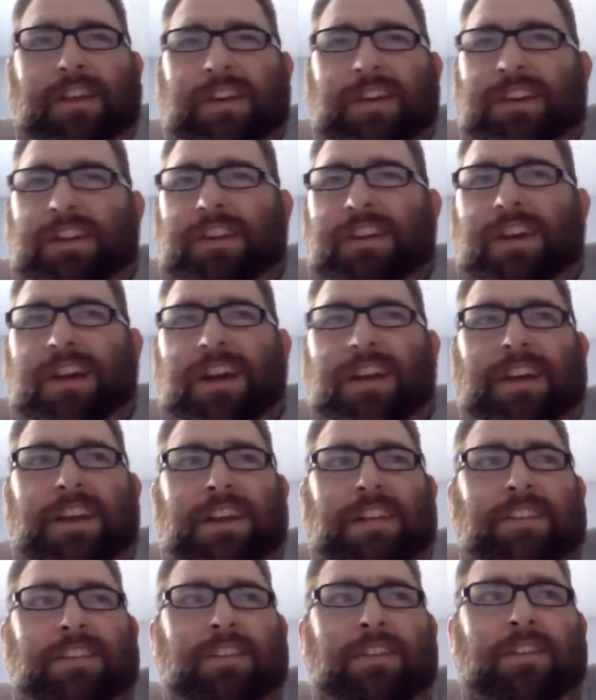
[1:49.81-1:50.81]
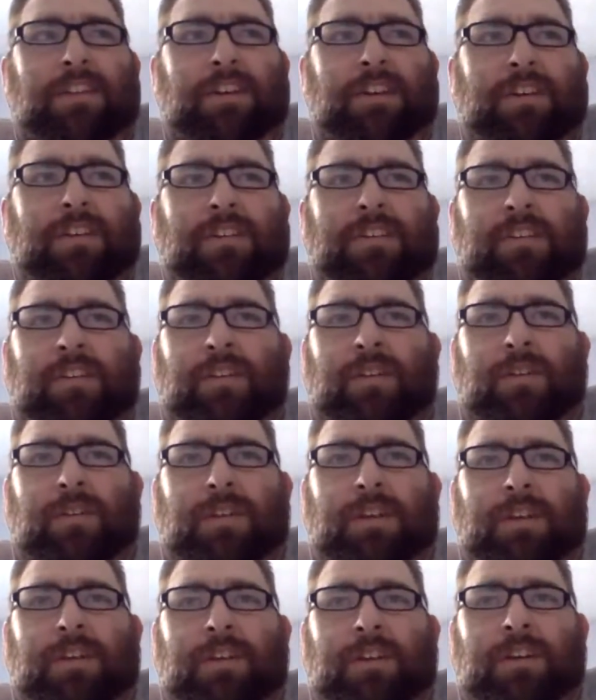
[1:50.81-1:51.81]
He did not get the
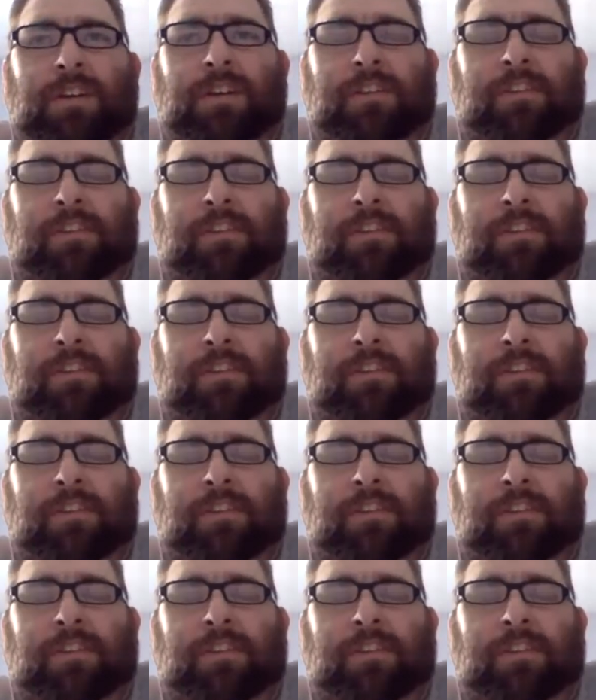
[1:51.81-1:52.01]
early hook.